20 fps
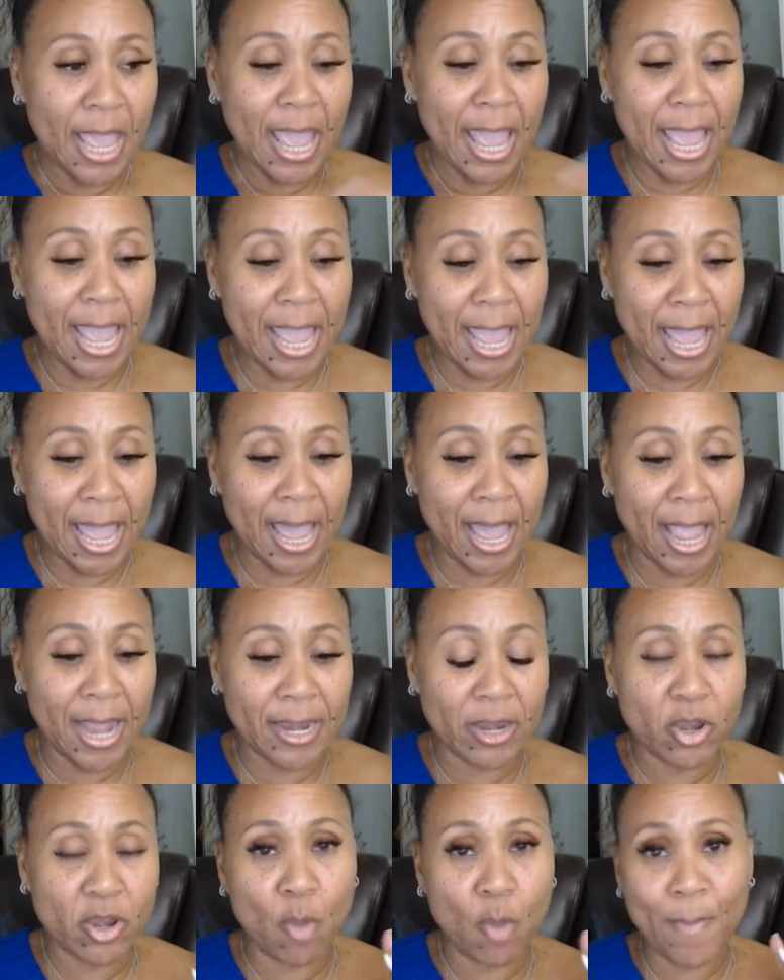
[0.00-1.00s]

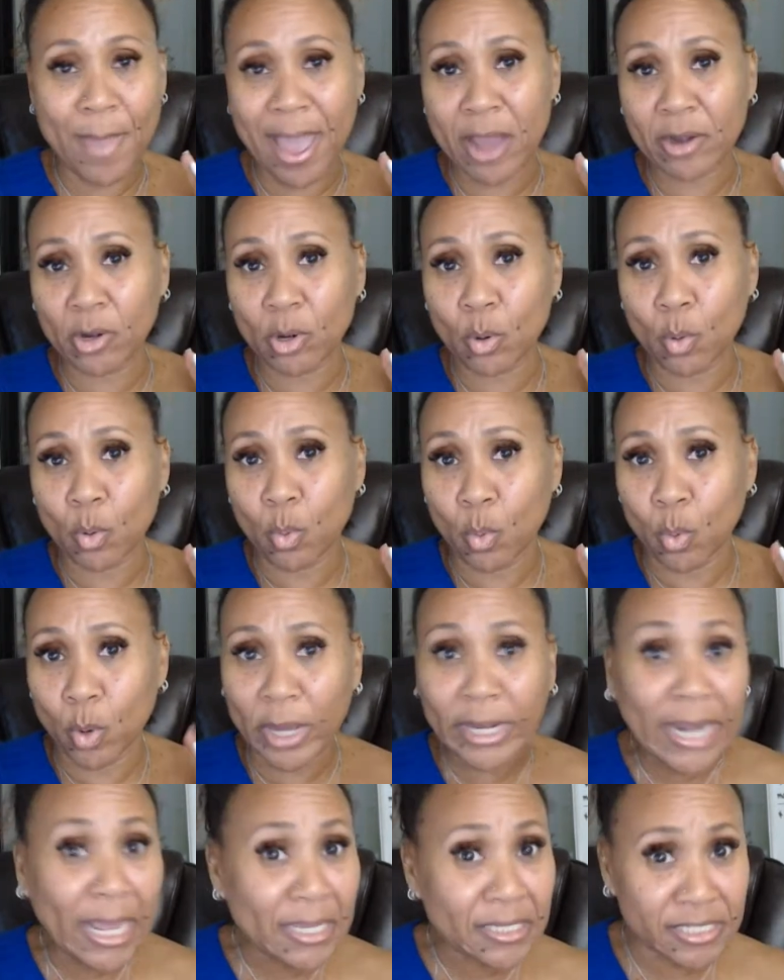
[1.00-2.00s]
and no matter
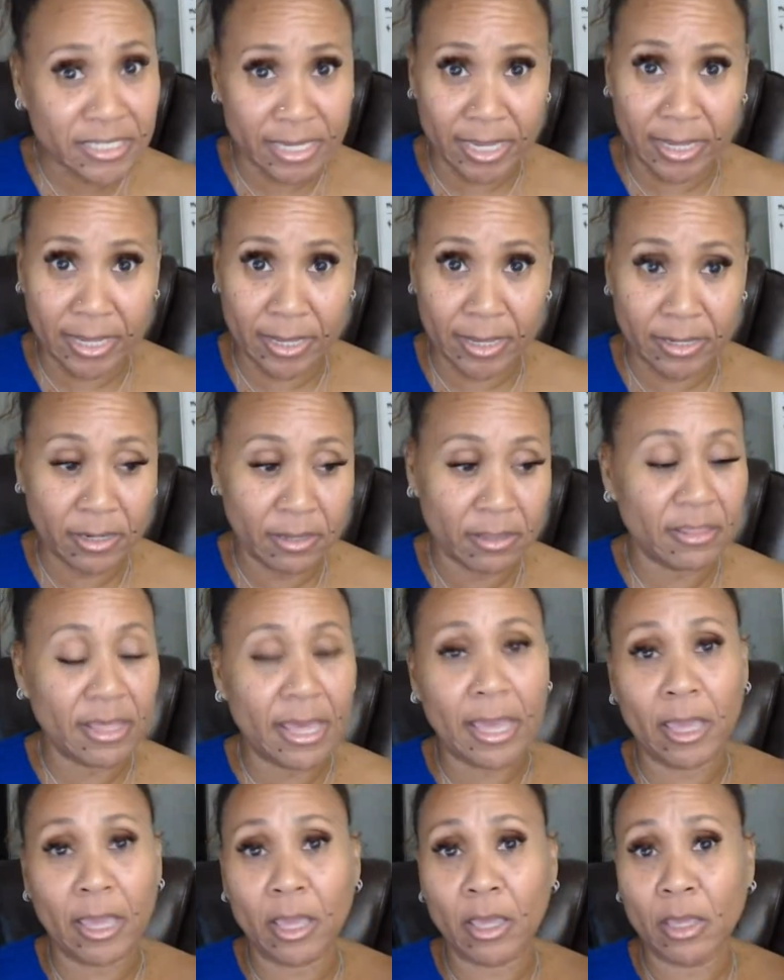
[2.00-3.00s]
what I said,
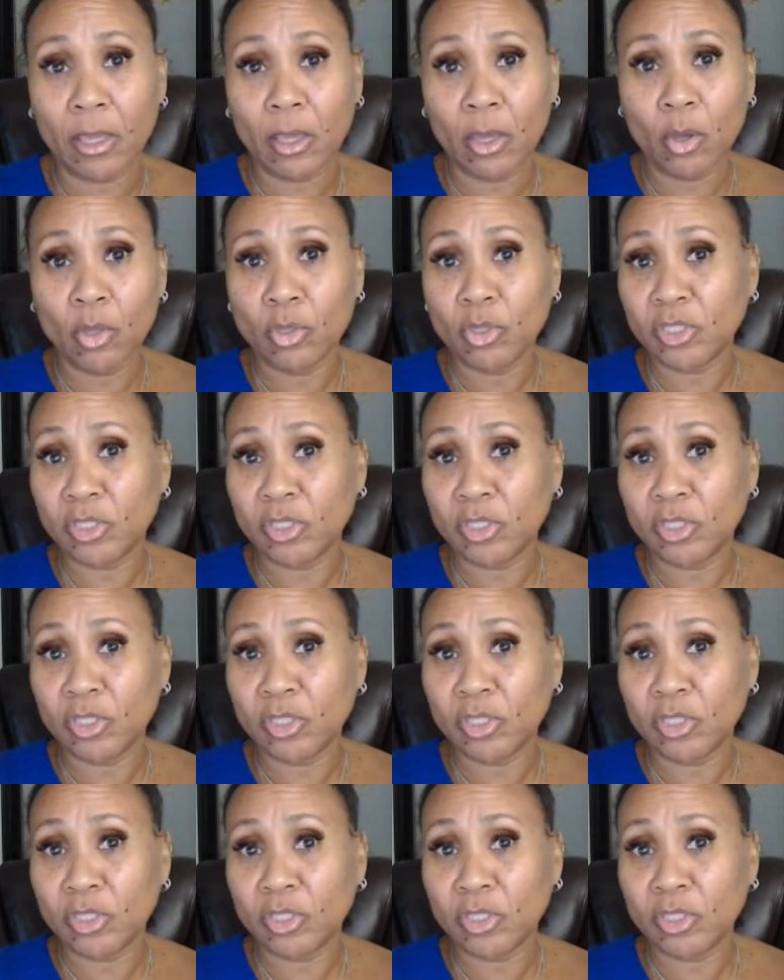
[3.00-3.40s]
they